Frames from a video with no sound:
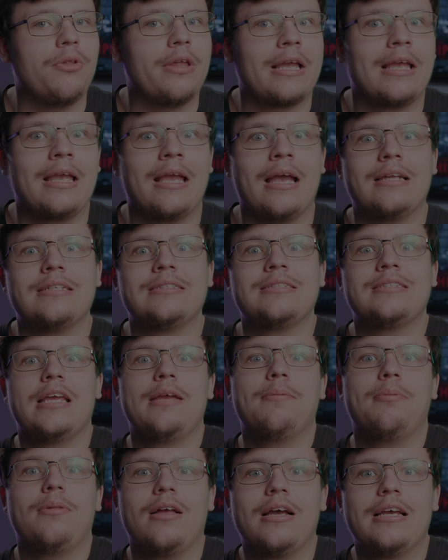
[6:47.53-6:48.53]
that can kind of
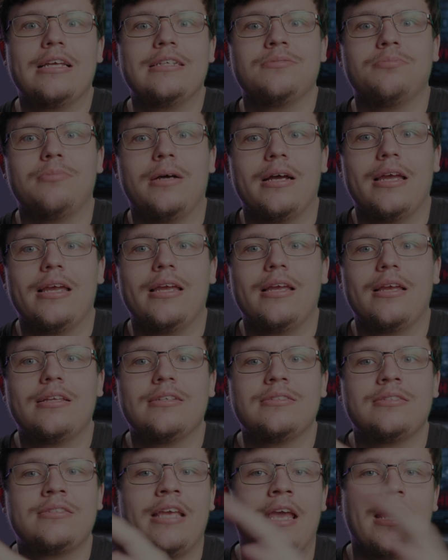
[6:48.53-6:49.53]
stabilize my
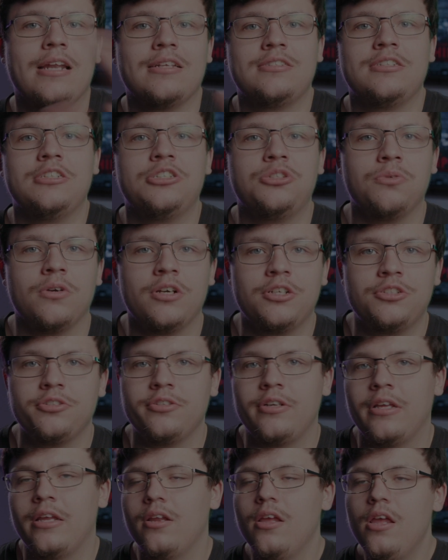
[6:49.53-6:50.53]
Canon
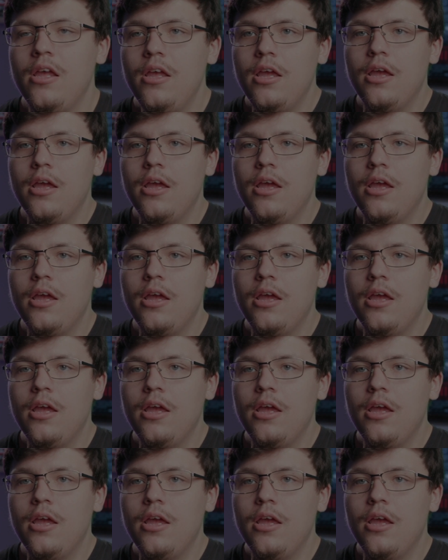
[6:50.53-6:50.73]
C200, and